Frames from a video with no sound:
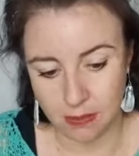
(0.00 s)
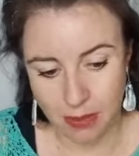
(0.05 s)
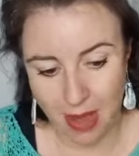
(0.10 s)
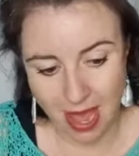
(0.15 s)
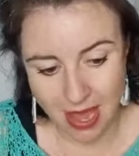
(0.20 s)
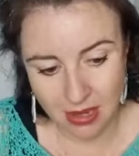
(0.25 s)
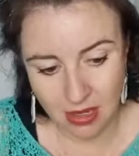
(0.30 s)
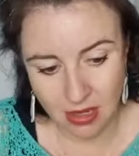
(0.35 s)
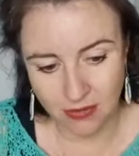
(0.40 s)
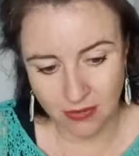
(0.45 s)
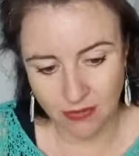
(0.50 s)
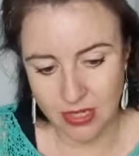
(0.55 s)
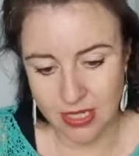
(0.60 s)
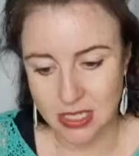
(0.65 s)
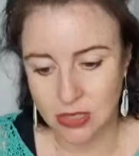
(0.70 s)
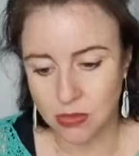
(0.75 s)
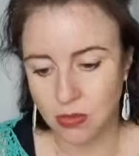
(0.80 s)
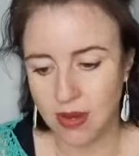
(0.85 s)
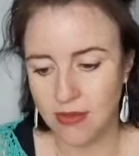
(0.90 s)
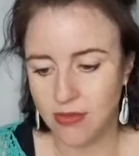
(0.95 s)
bank of
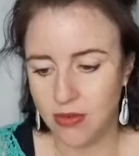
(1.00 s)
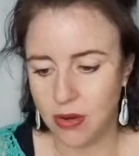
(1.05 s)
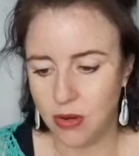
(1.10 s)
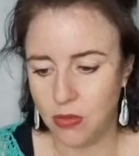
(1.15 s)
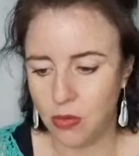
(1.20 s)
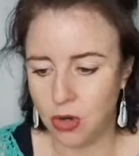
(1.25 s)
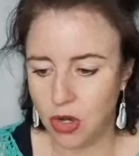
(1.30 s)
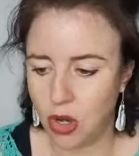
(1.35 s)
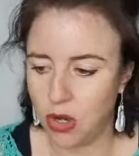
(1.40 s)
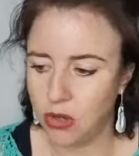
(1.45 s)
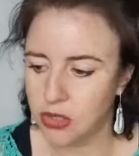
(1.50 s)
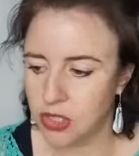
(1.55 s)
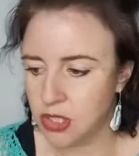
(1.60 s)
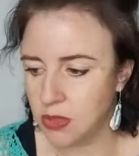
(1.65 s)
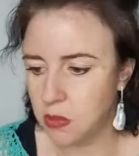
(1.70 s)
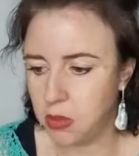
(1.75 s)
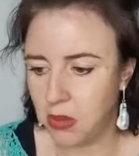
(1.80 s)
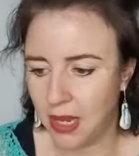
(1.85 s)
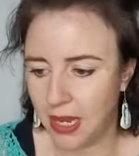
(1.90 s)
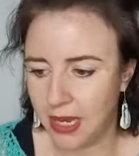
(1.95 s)
this river and we're
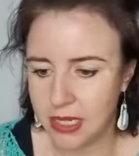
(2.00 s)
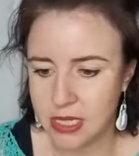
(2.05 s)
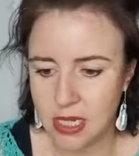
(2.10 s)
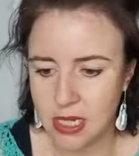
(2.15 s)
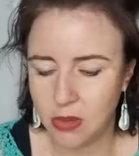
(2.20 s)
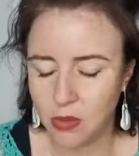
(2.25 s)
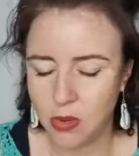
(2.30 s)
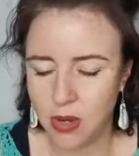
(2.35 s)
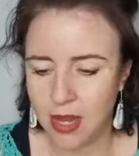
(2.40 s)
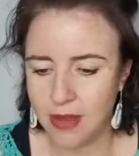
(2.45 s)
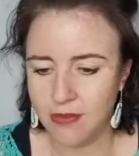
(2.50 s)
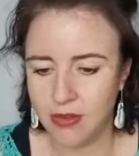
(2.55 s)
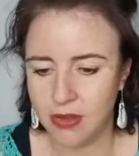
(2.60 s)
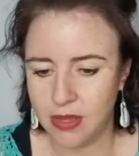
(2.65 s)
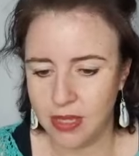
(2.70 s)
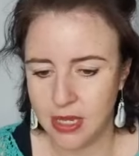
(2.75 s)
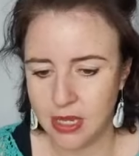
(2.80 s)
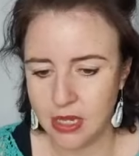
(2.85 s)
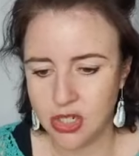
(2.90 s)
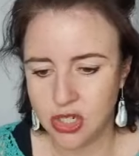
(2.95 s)
contemplating whatever
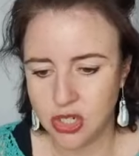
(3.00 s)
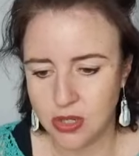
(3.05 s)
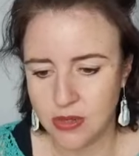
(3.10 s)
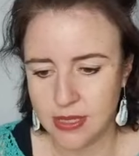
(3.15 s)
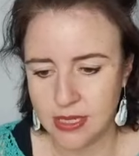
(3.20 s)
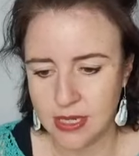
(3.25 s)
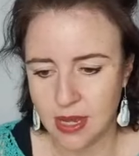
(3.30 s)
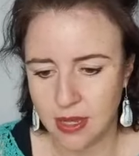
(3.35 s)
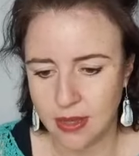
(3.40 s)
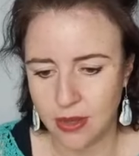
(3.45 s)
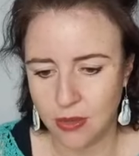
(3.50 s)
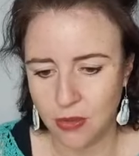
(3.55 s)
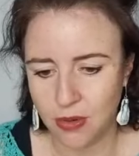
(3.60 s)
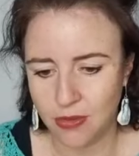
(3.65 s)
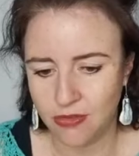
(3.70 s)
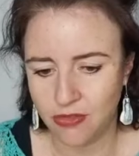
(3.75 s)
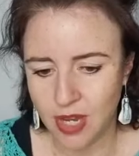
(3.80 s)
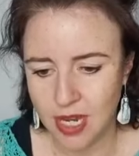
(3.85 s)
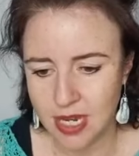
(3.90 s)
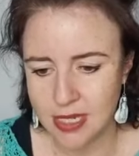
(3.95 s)
the issues are that we're
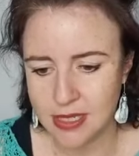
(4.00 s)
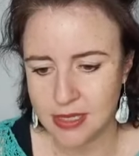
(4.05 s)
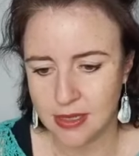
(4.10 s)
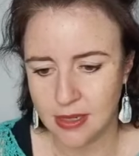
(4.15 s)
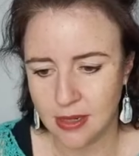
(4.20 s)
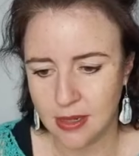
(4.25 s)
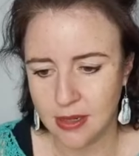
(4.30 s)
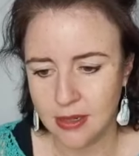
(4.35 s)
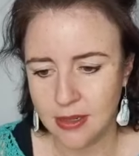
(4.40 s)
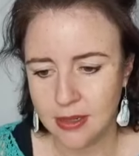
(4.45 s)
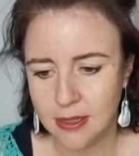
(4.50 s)
facing.